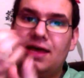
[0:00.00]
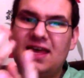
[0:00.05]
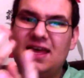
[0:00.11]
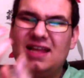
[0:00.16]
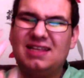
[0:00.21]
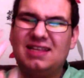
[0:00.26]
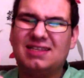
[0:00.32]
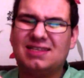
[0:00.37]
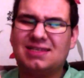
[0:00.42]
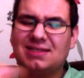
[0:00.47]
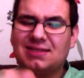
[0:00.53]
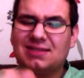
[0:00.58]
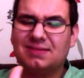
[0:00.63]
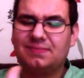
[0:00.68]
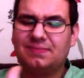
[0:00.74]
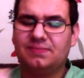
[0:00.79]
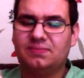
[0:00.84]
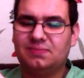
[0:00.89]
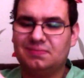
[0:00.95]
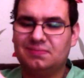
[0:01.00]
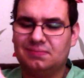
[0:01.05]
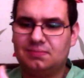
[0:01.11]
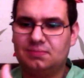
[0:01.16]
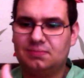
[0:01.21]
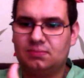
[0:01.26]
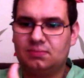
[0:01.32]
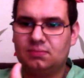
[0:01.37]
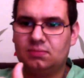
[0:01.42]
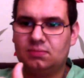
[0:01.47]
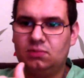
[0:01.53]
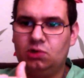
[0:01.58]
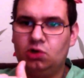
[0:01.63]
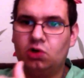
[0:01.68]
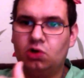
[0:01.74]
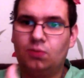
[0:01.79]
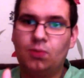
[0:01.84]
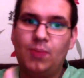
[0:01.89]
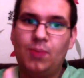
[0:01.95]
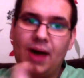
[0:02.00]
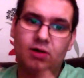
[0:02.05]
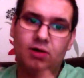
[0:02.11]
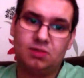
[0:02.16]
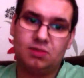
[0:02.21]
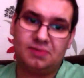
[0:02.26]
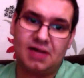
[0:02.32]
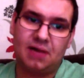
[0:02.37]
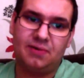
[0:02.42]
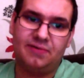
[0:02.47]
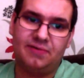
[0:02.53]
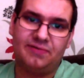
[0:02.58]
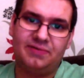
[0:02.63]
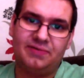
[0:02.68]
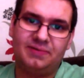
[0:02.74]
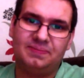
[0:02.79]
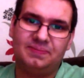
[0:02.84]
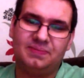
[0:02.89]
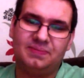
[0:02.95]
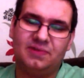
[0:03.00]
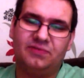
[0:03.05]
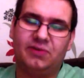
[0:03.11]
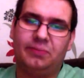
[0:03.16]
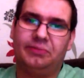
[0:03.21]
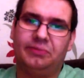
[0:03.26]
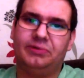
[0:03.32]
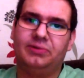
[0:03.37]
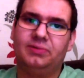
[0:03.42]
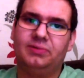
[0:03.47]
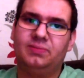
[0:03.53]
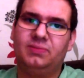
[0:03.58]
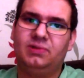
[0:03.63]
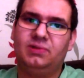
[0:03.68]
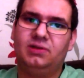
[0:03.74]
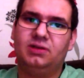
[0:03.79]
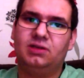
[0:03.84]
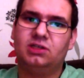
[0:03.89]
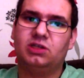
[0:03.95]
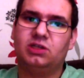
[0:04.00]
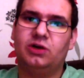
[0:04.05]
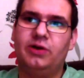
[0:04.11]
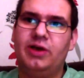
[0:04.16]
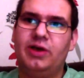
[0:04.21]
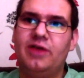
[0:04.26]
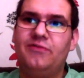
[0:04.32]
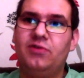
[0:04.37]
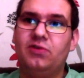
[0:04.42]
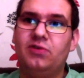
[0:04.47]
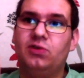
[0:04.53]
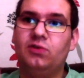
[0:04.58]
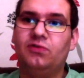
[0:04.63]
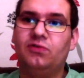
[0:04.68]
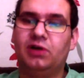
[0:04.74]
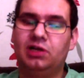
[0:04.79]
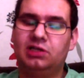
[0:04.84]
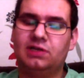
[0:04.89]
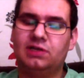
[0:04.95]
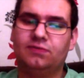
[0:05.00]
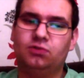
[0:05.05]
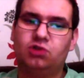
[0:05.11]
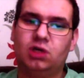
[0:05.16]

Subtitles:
You got more power to play with, if I'm honest. So if you do find yourself in